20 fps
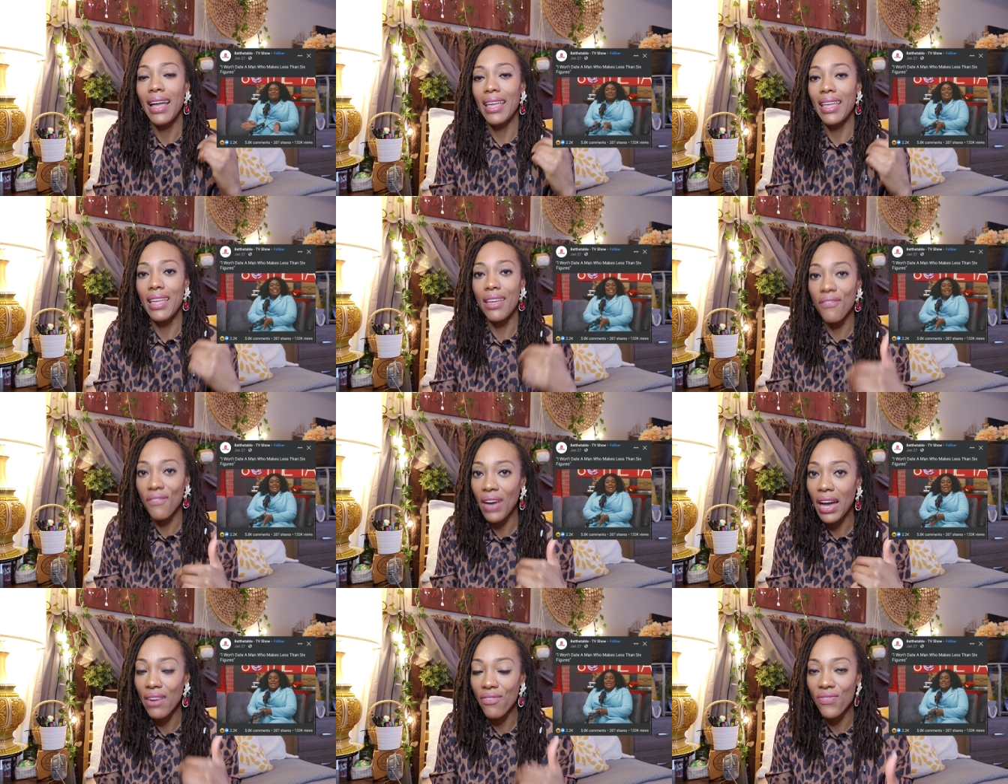
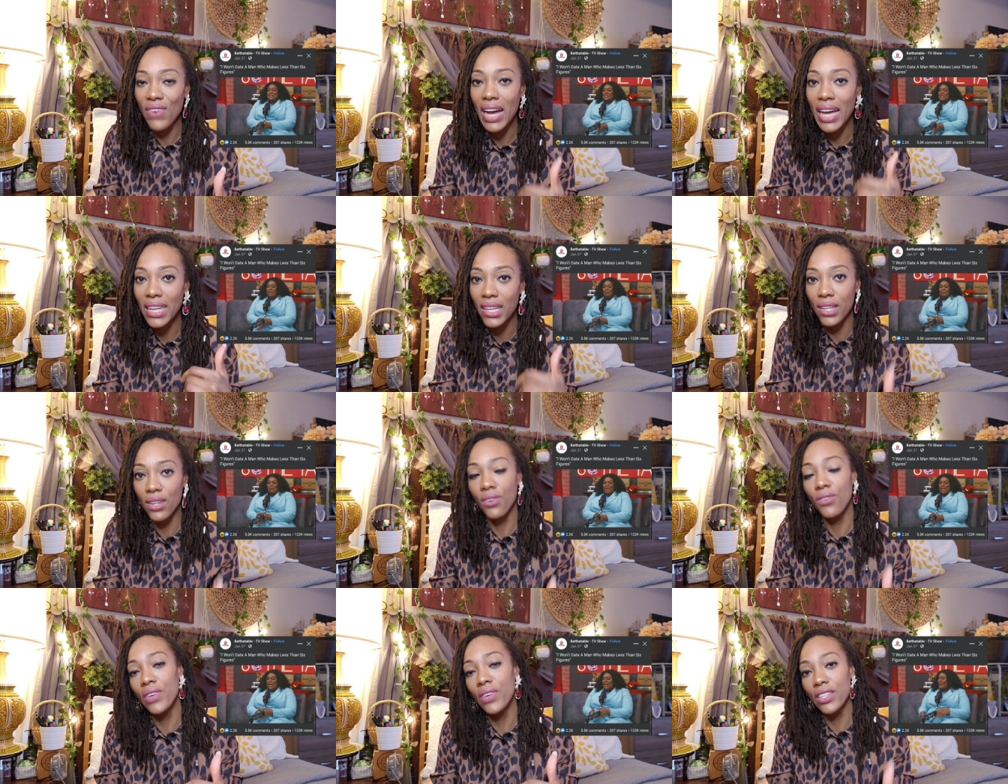If I find
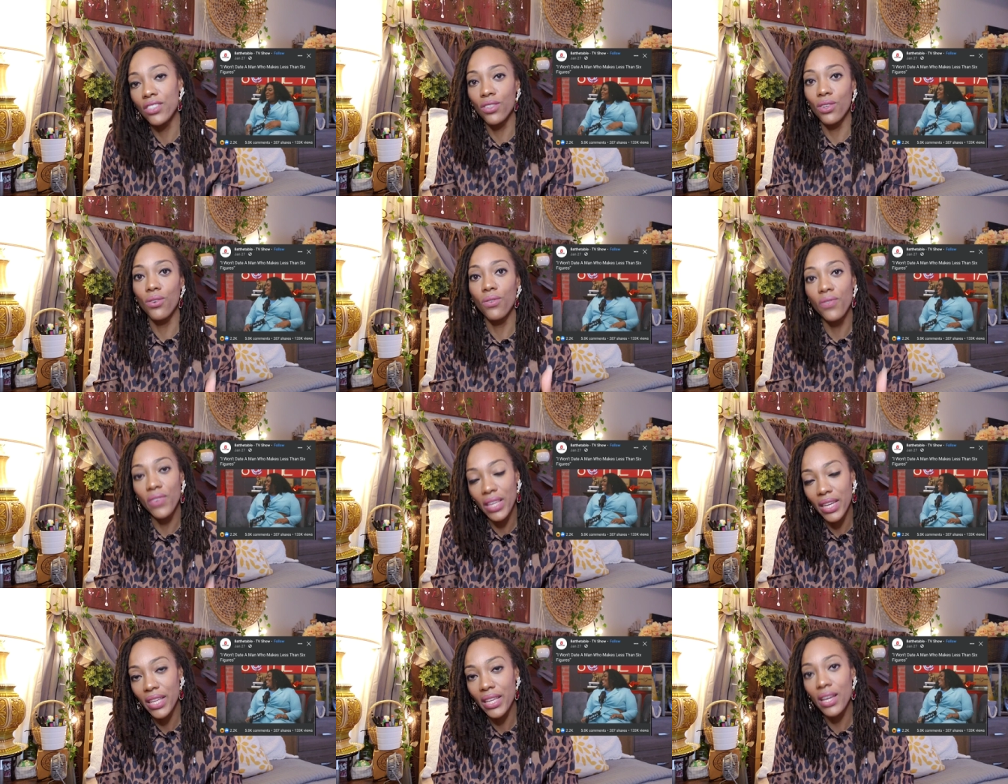the original
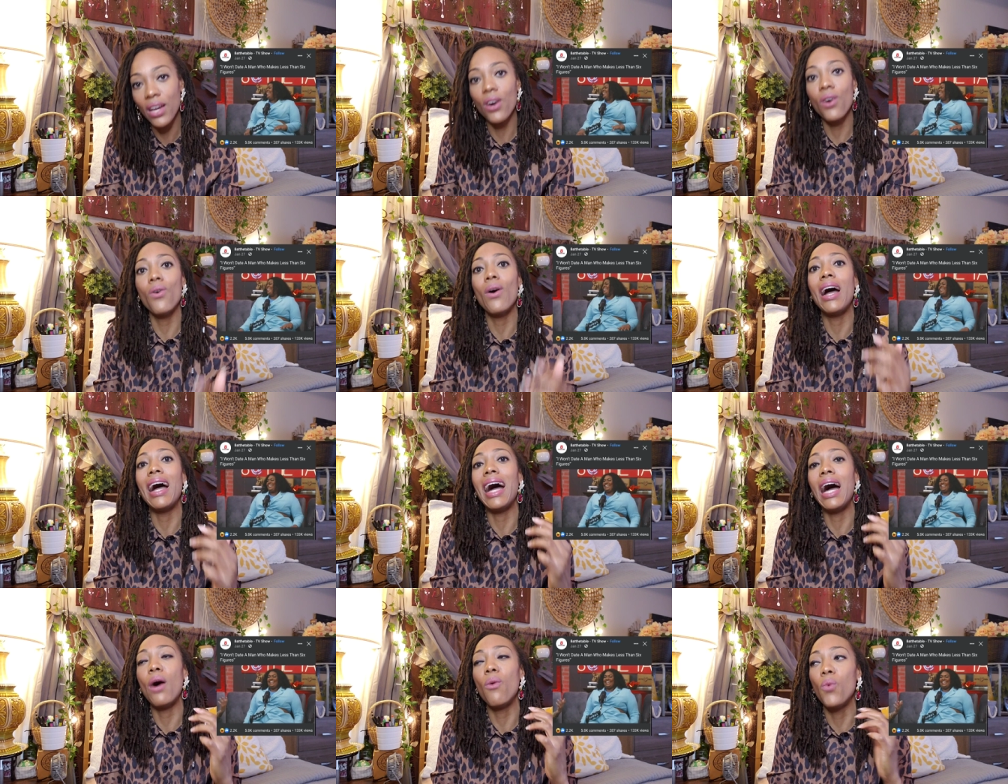video,
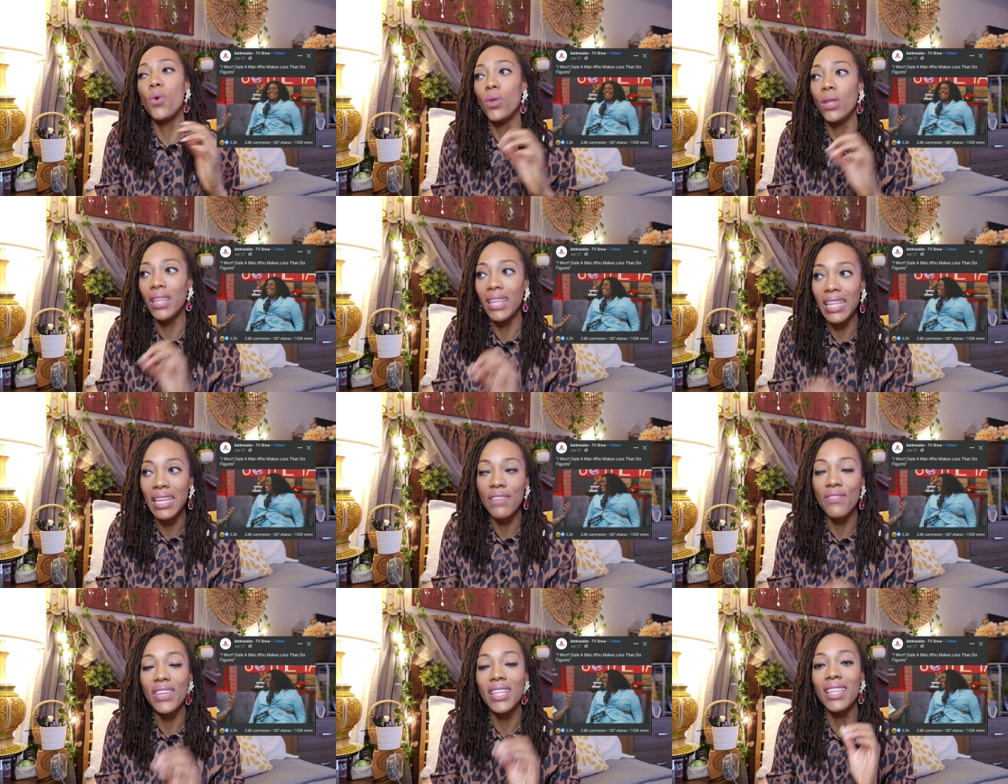I will
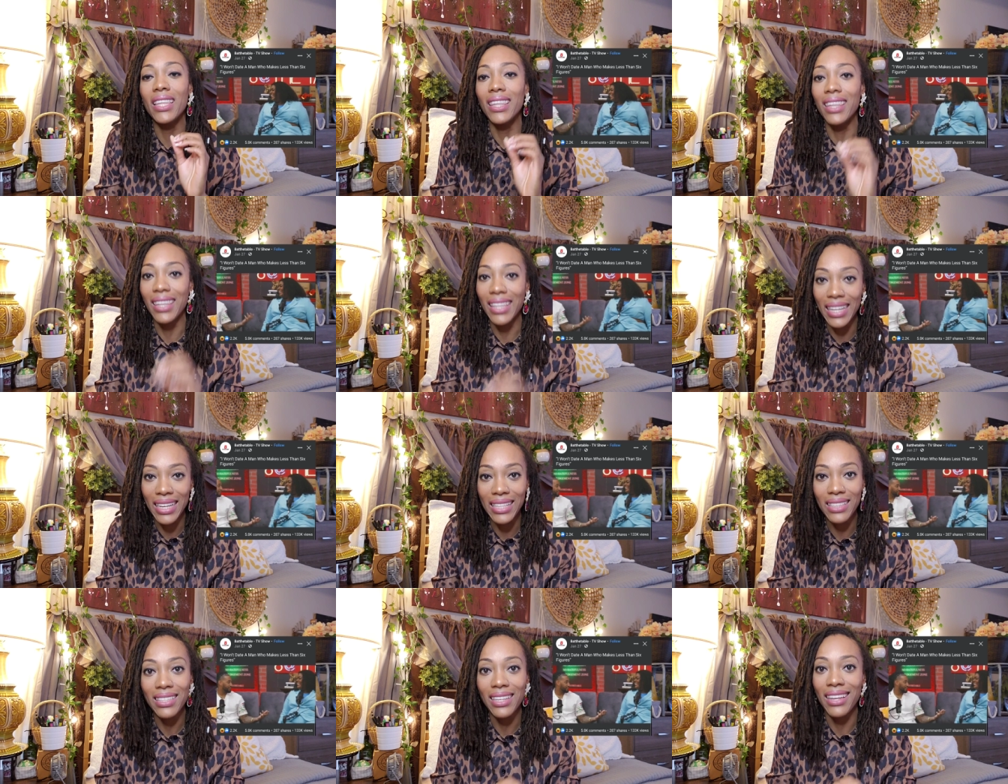leave it
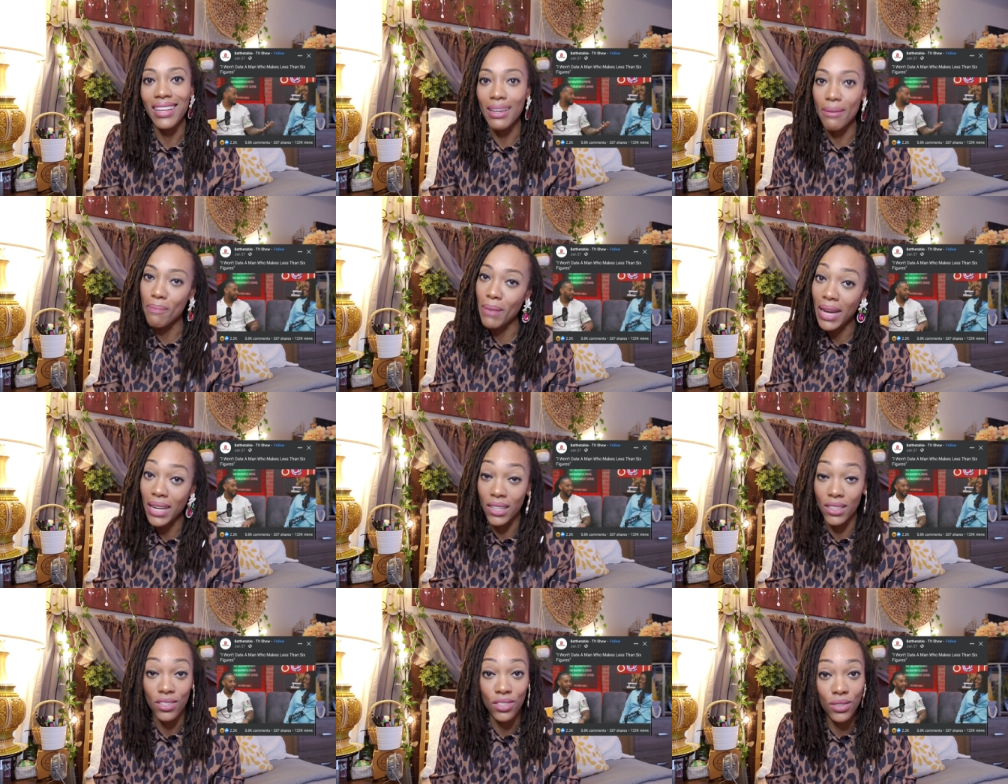linked in
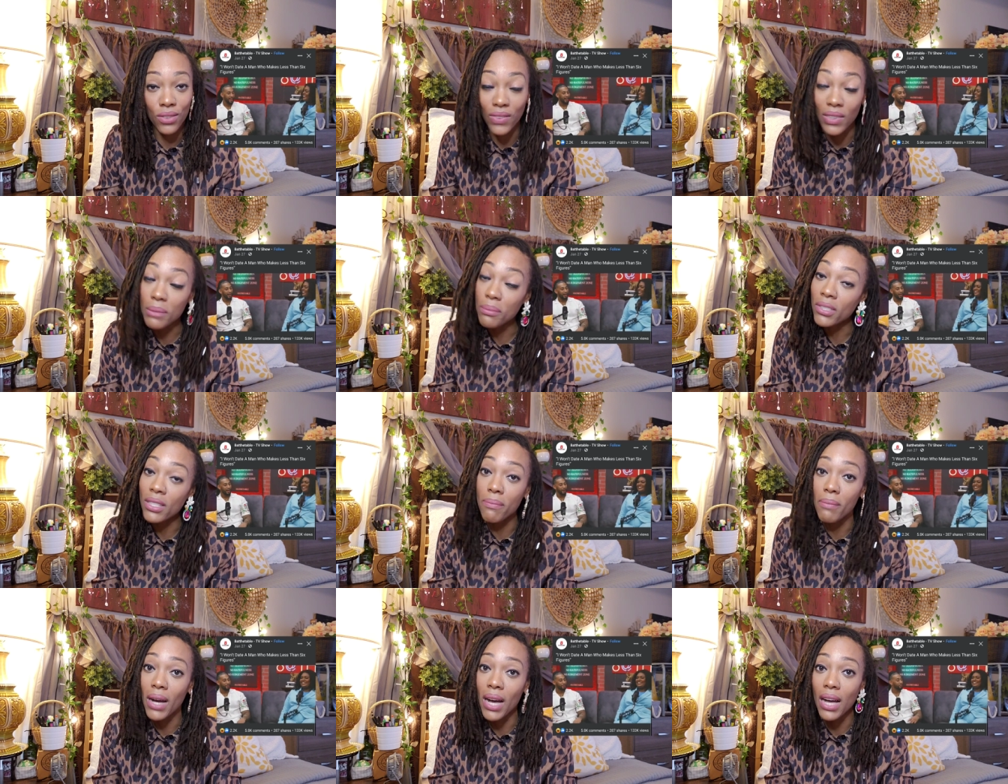my
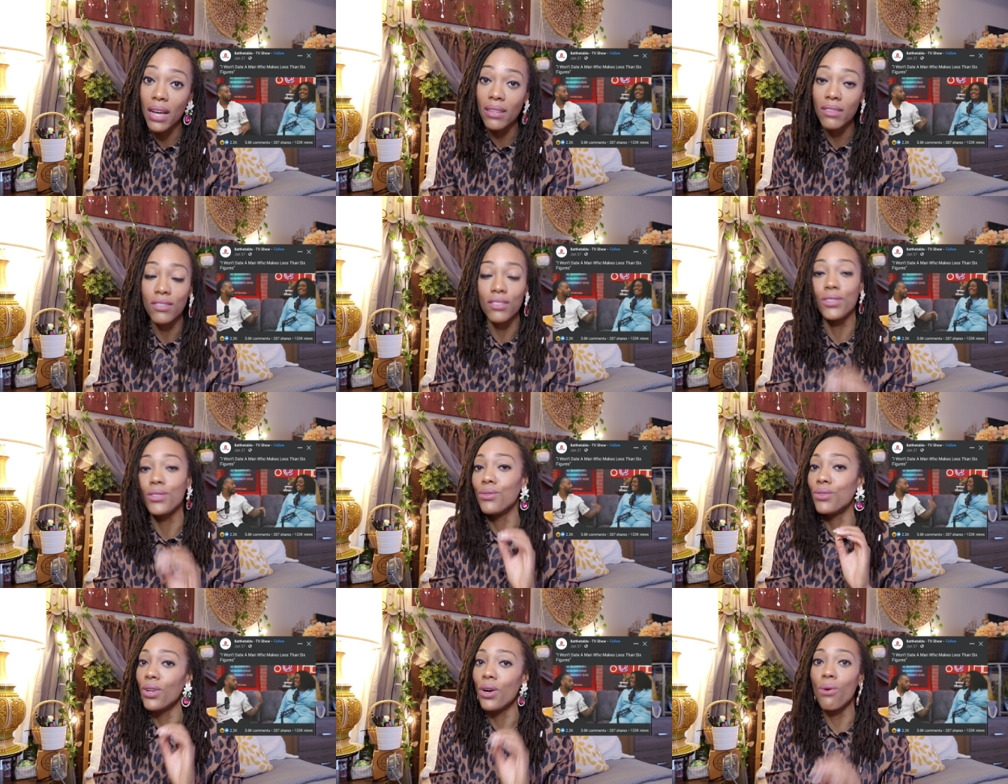description box.
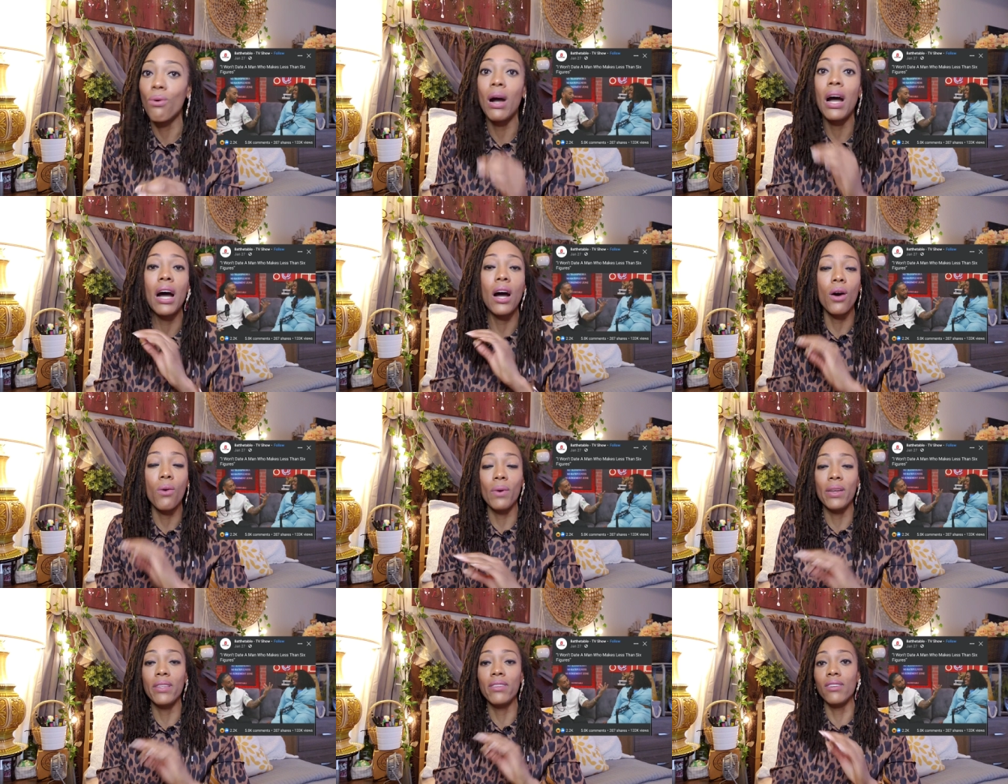You know I
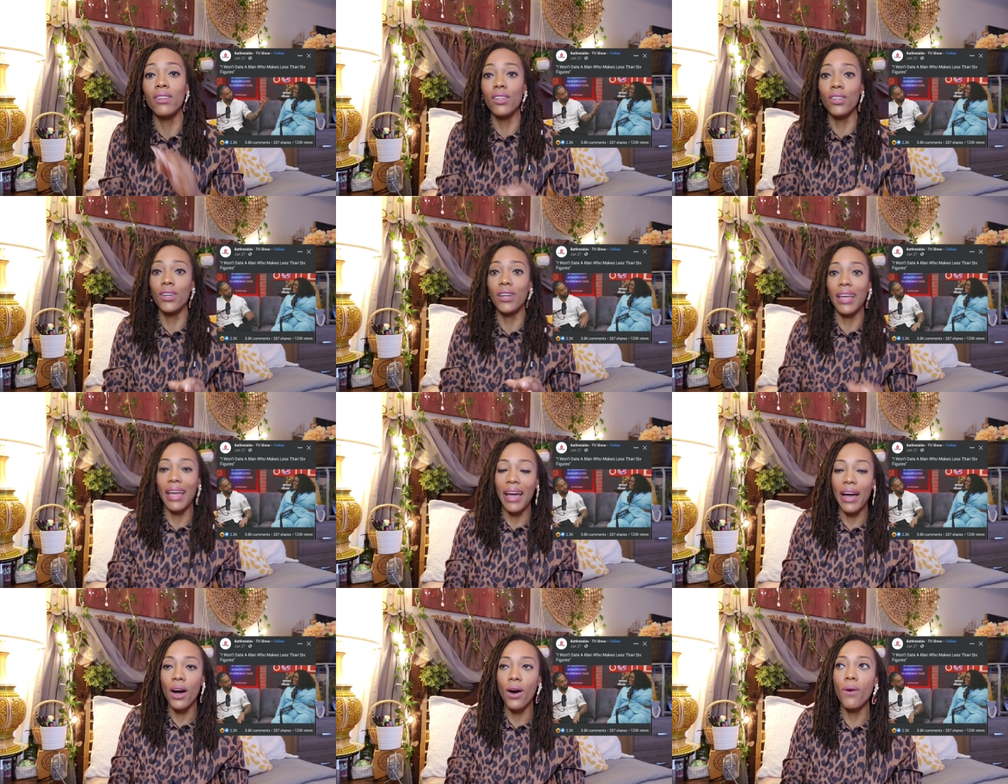always look
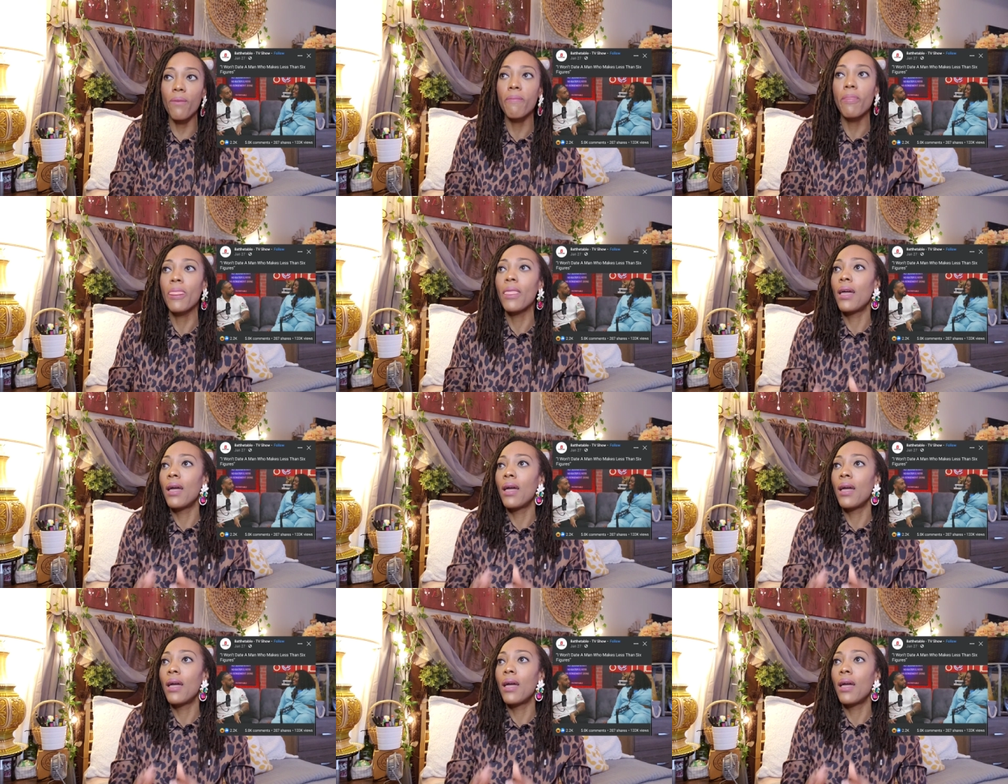out.